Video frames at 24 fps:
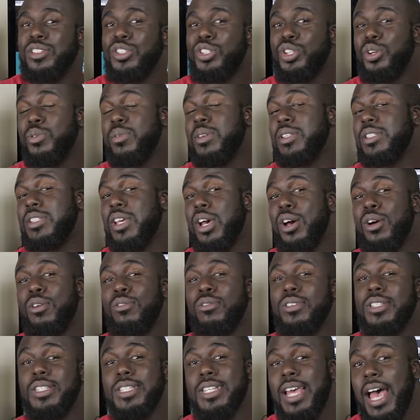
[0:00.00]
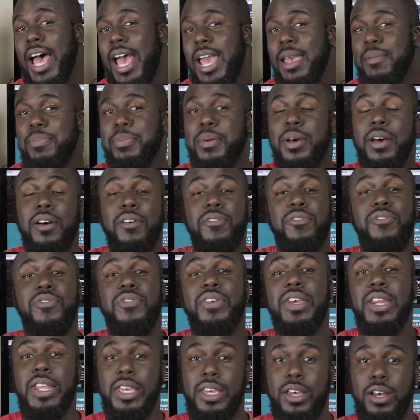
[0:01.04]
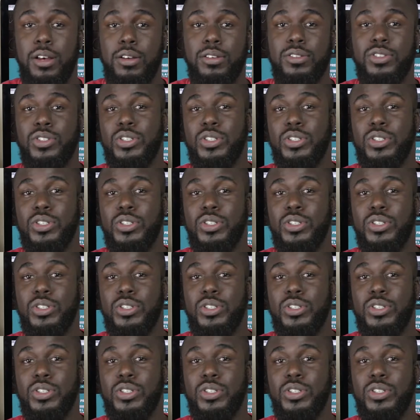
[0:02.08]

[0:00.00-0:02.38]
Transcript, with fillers: to its own type of video.